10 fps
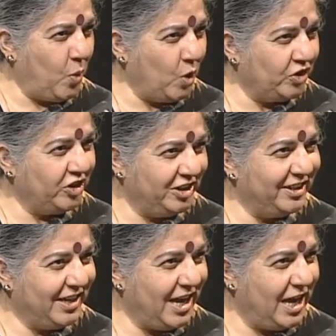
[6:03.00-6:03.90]
the water
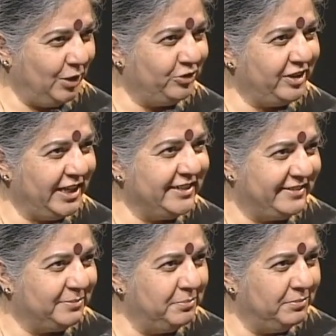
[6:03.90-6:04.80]

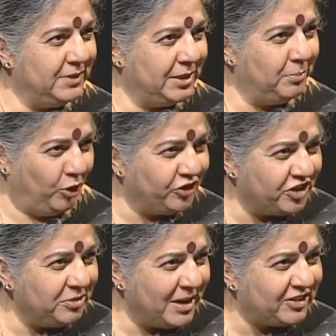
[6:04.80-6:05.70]
outside
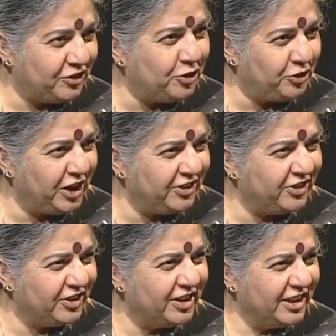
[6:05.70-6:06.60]
Boston,
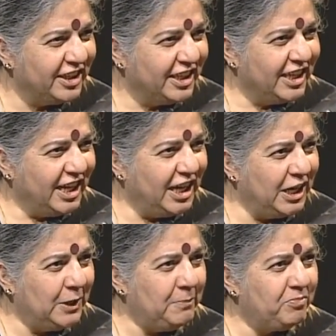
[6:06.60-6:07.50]
Massachusetts,
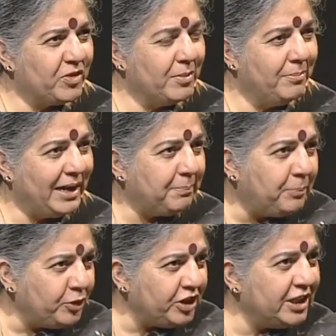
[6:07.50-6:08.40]
by
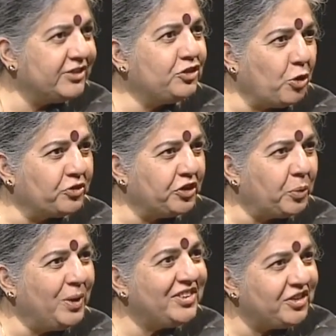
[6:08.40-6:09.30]
putting its
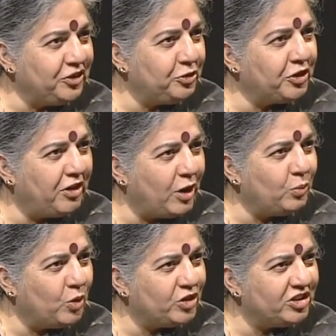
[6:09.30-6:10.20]
toxic waste into the
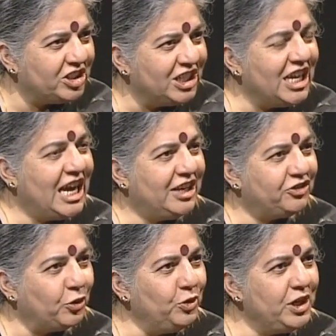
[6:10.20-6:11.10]
groundwater. And
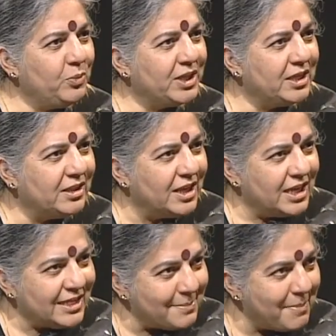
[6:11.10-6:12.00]
it's only when
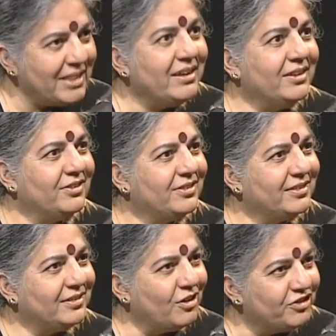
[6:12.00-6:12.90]
the
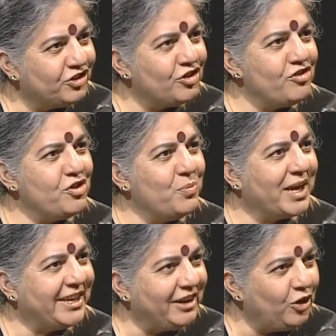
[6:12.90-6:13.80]
mothers of the children who
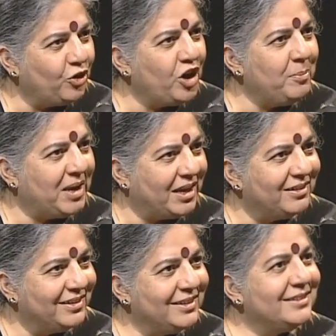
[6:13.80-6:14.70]
were getting leukemia
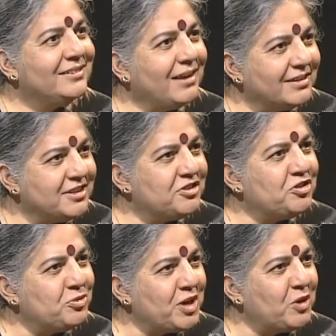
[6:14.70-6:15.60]
started to
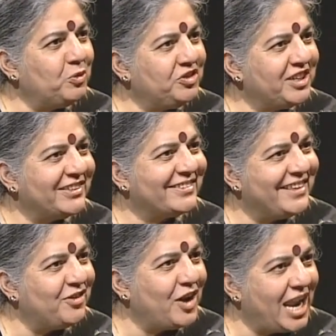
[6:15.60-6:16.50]
do their own tests,
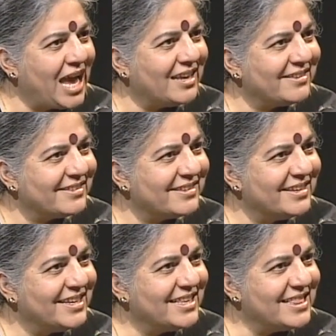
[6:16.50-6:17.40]
they realized
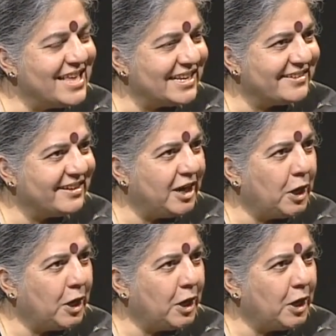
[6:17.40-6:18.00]
that